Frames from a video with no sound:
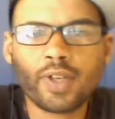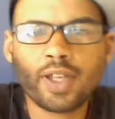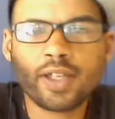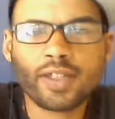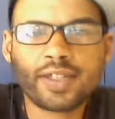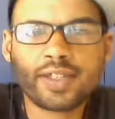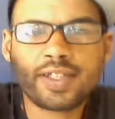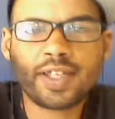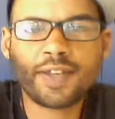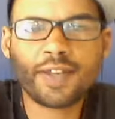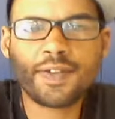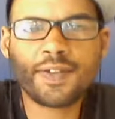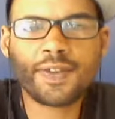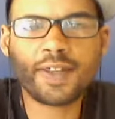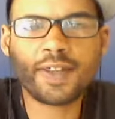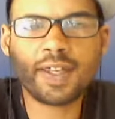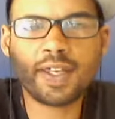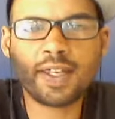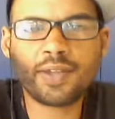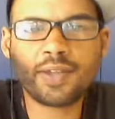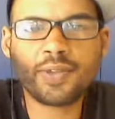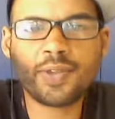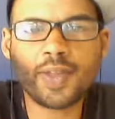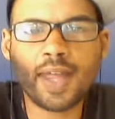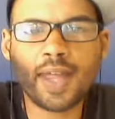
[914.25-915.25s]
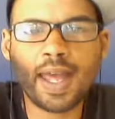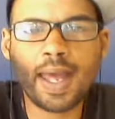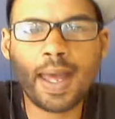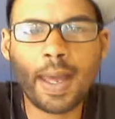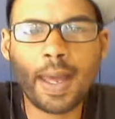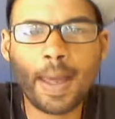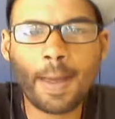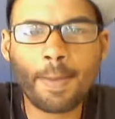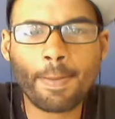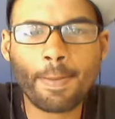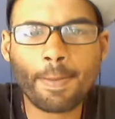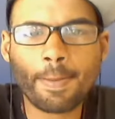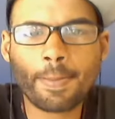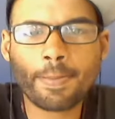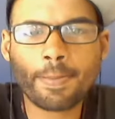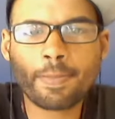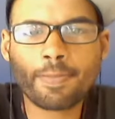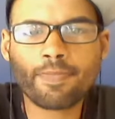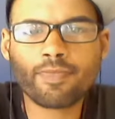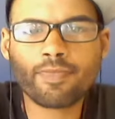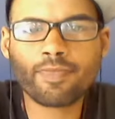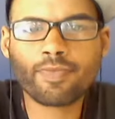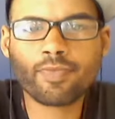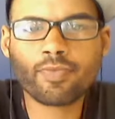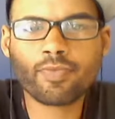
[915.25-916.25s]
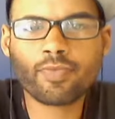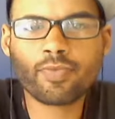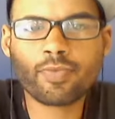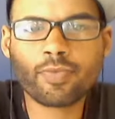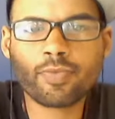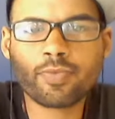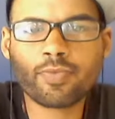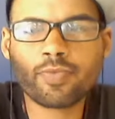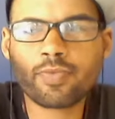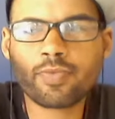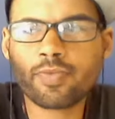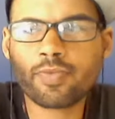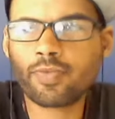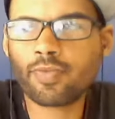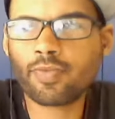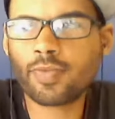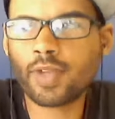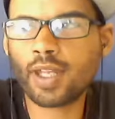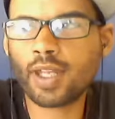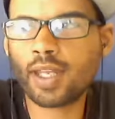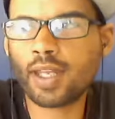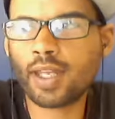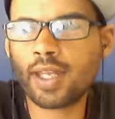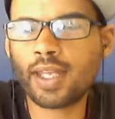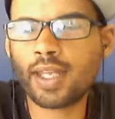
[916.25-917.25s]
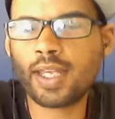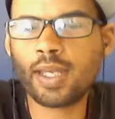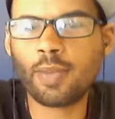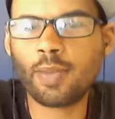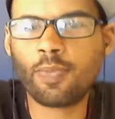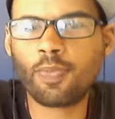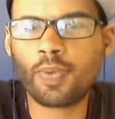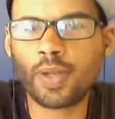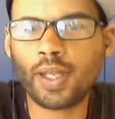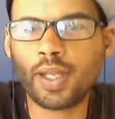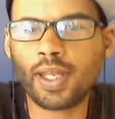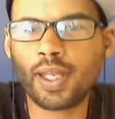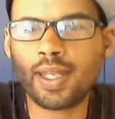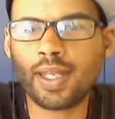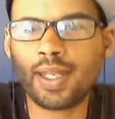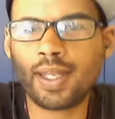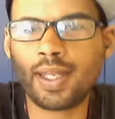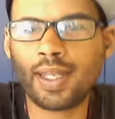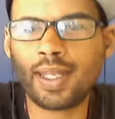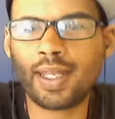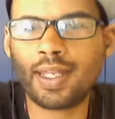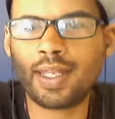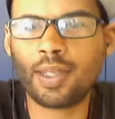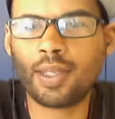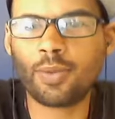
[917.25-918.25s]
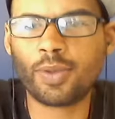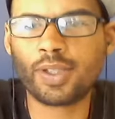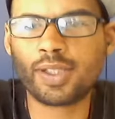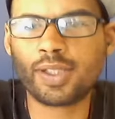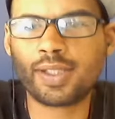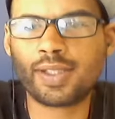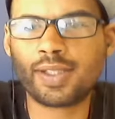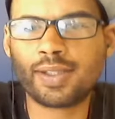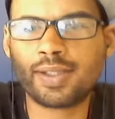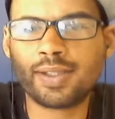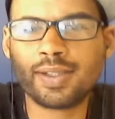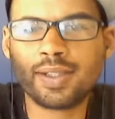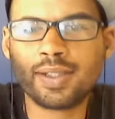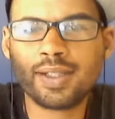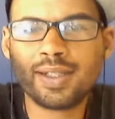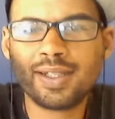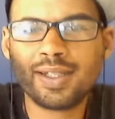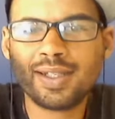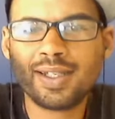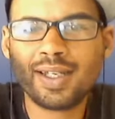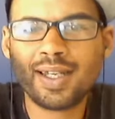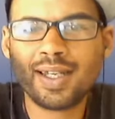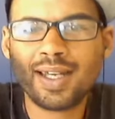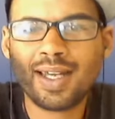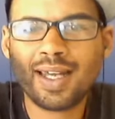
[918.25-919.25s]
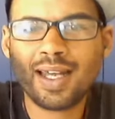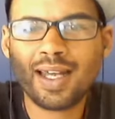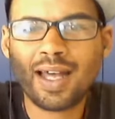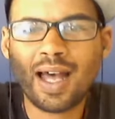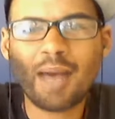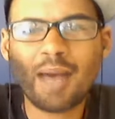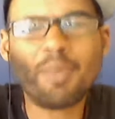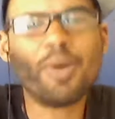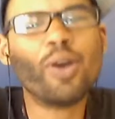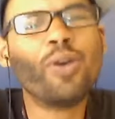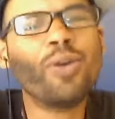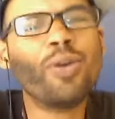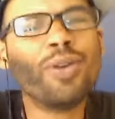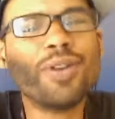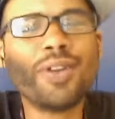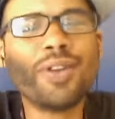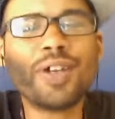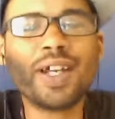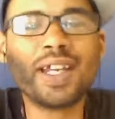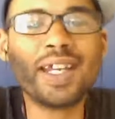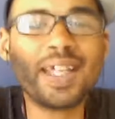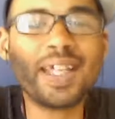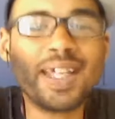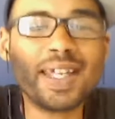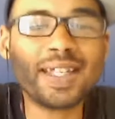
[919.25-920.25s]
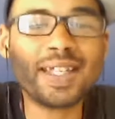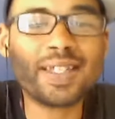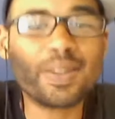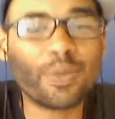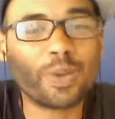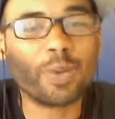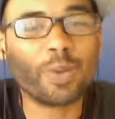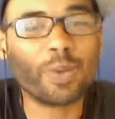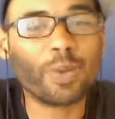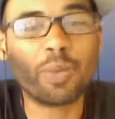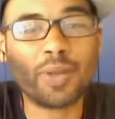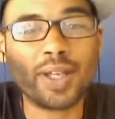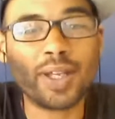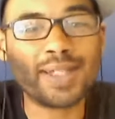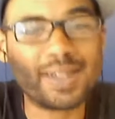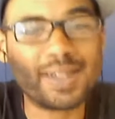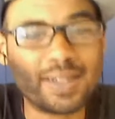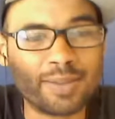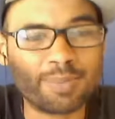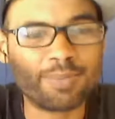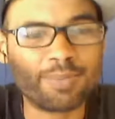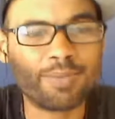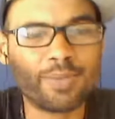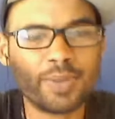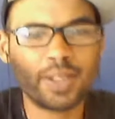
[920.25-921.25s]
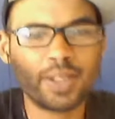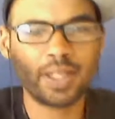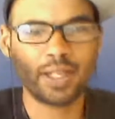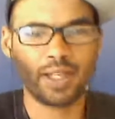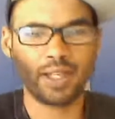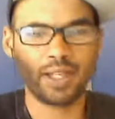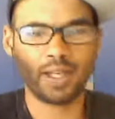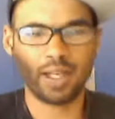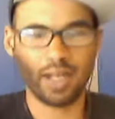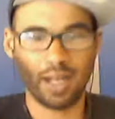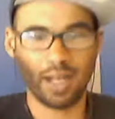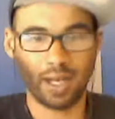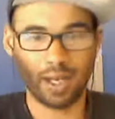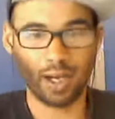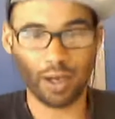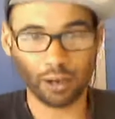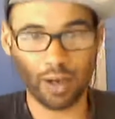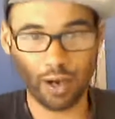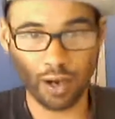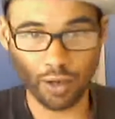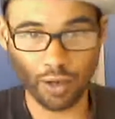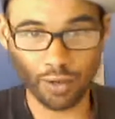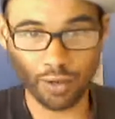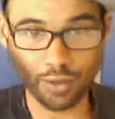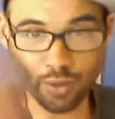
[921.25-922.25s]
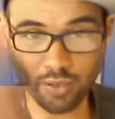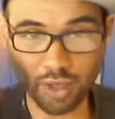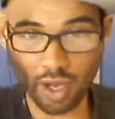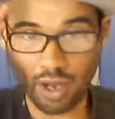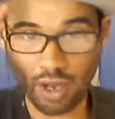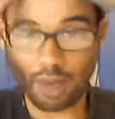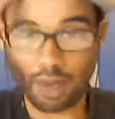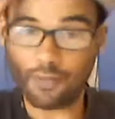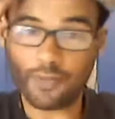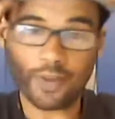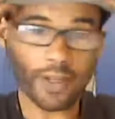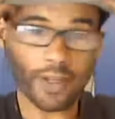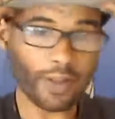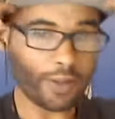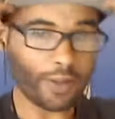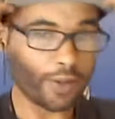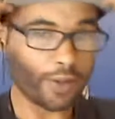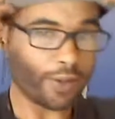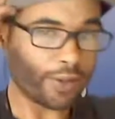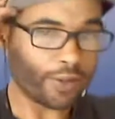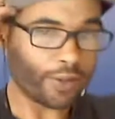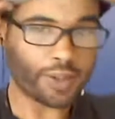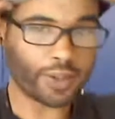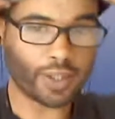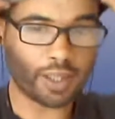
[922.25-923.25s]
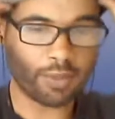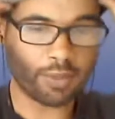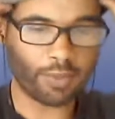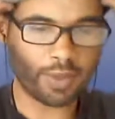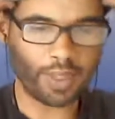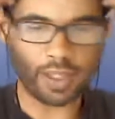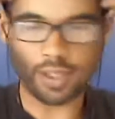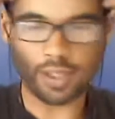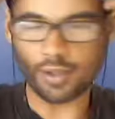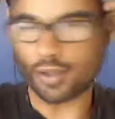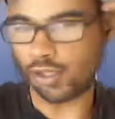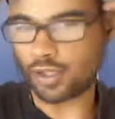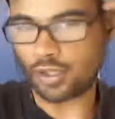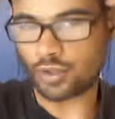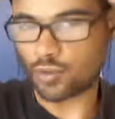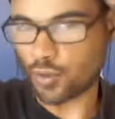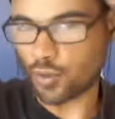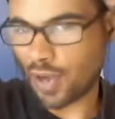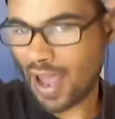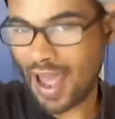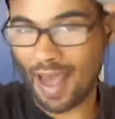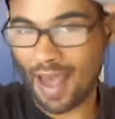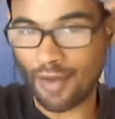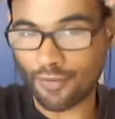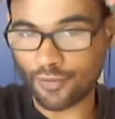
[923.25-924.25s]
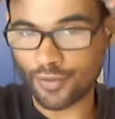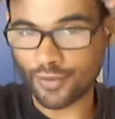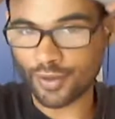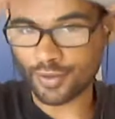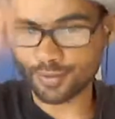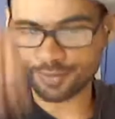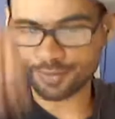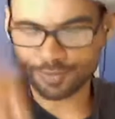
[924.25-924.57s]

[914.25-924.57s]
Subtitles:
to think that he was, I mean, who are you going to get to replace him? Are you confident that there's somebody in the draft